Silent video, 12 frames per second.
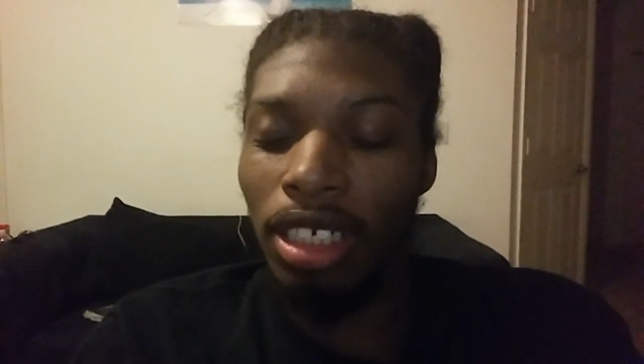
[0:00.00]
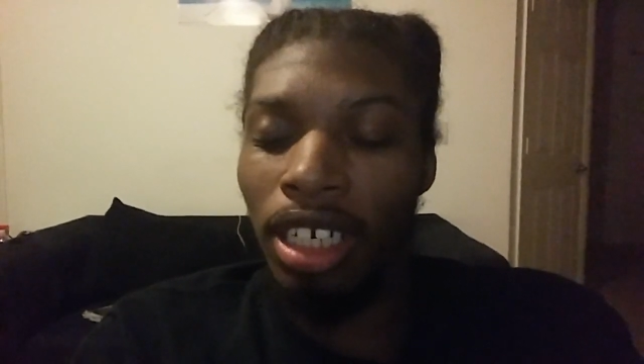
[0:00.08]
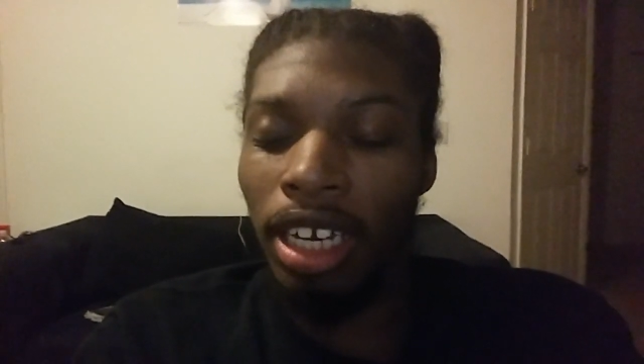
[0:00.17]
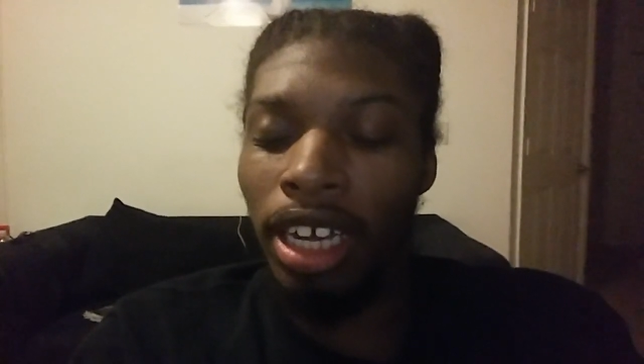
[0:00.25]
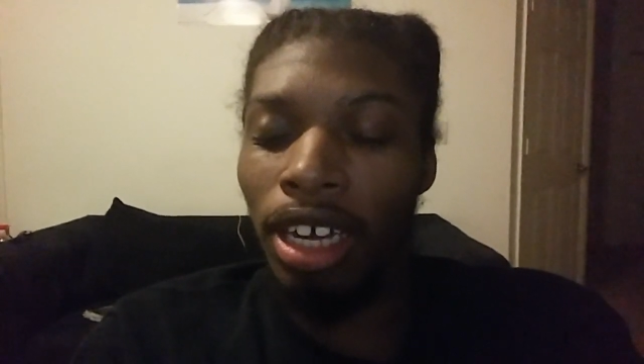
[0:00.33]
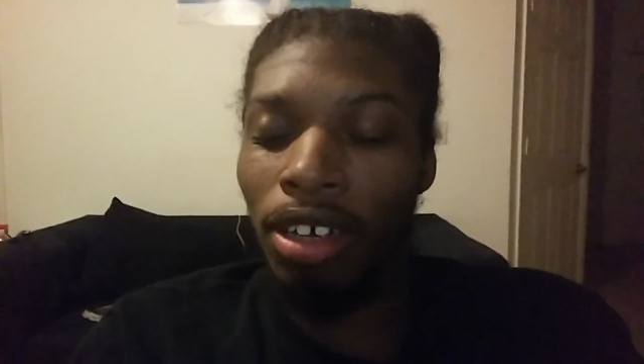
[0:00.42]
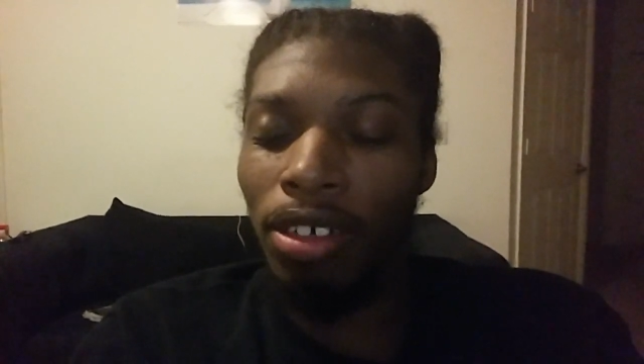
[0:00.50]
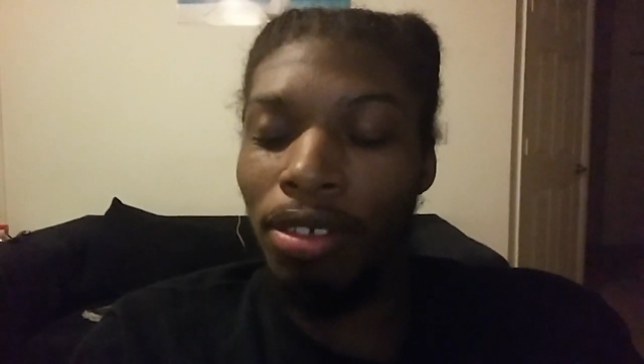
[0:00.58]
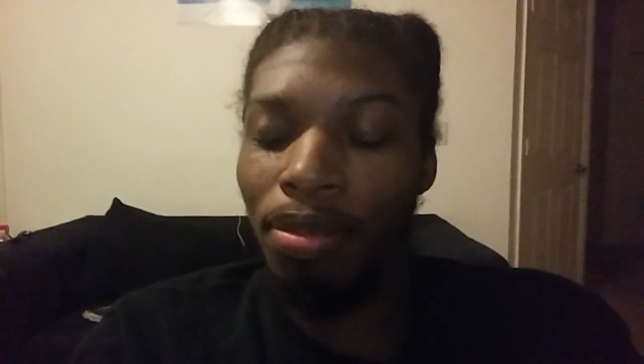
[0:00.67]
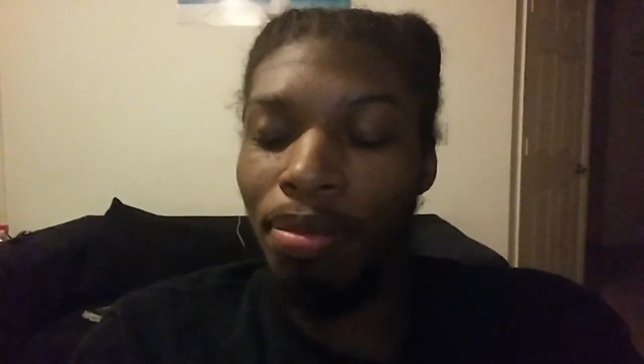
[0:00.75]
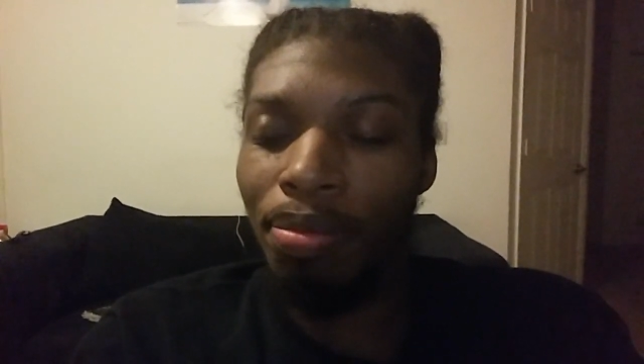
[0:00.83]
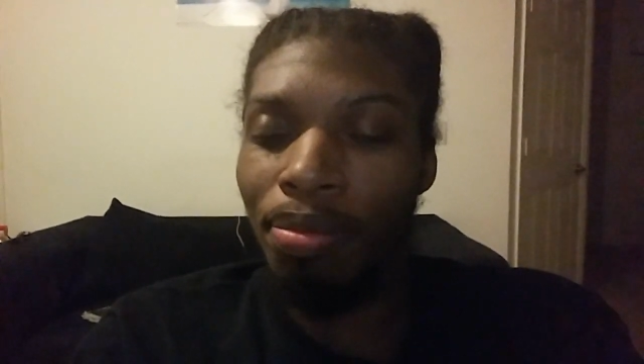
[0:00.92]

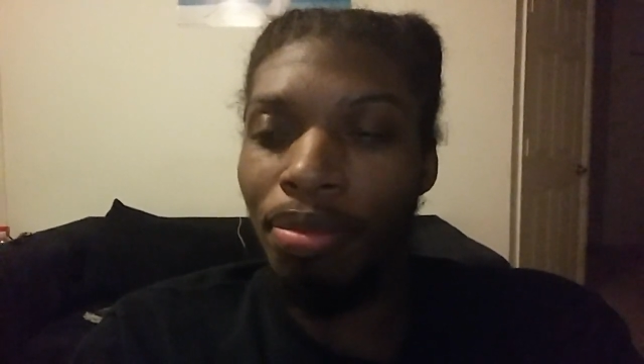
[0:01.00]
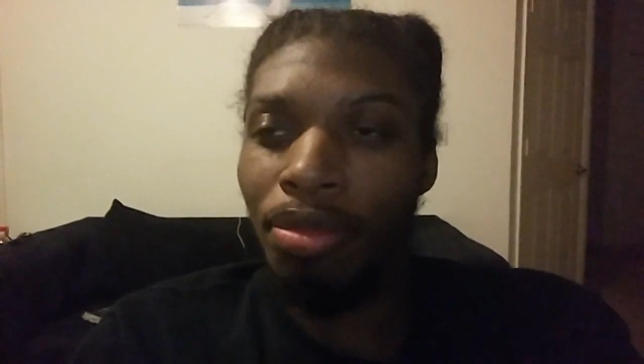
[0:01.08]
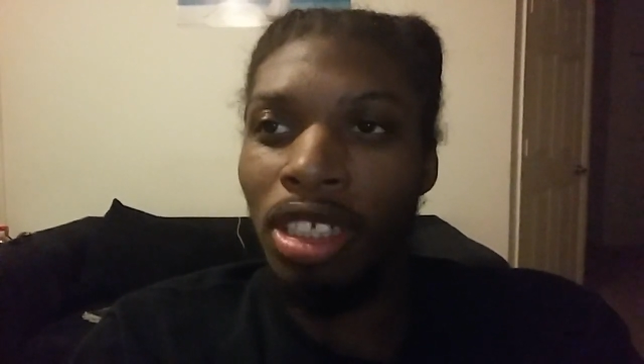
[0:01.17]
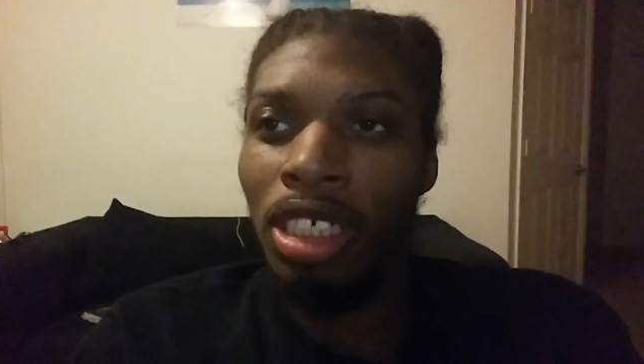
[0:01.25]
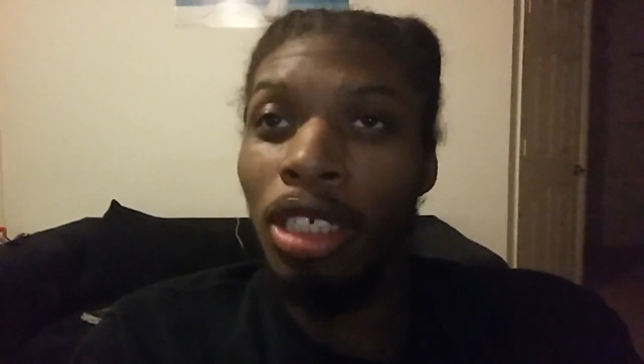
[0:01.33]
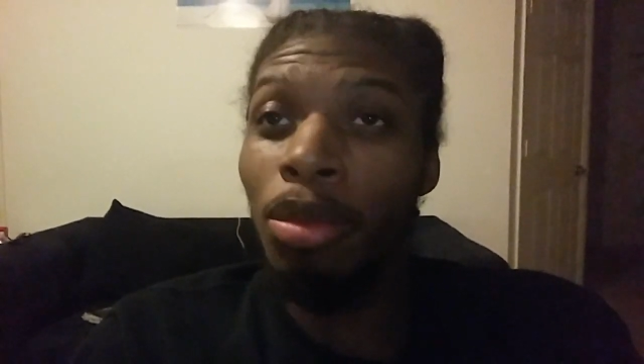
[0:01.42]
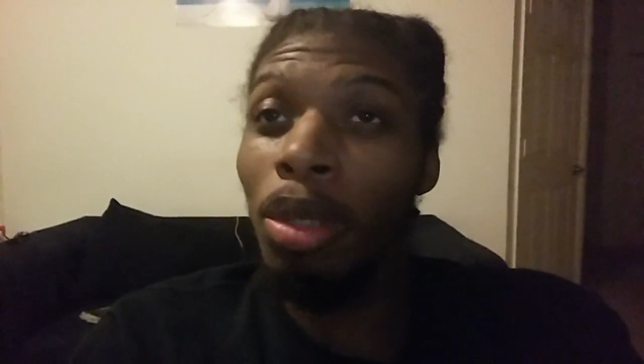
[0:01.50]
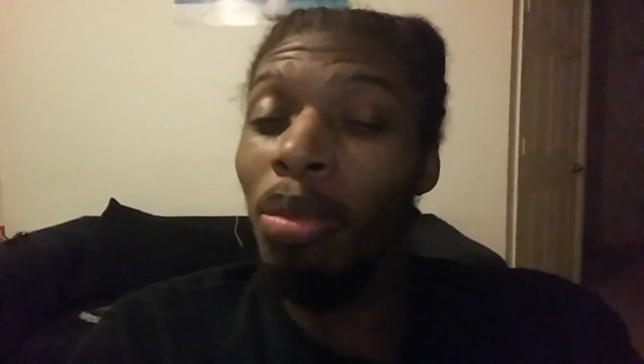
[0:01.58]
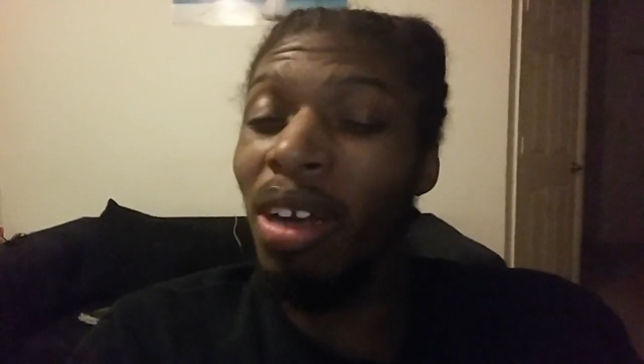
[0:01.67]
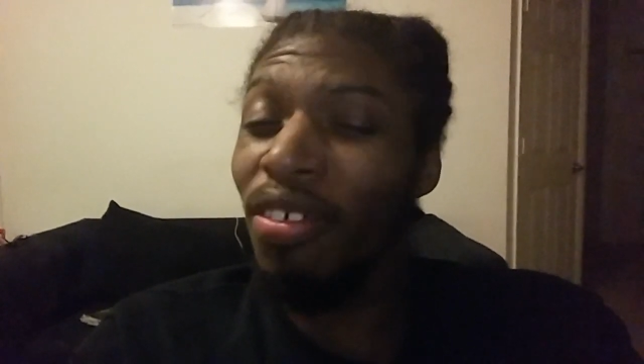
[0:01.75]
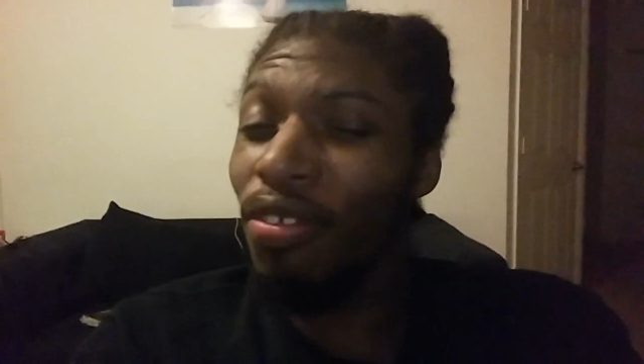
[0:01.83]
Now, it'll be my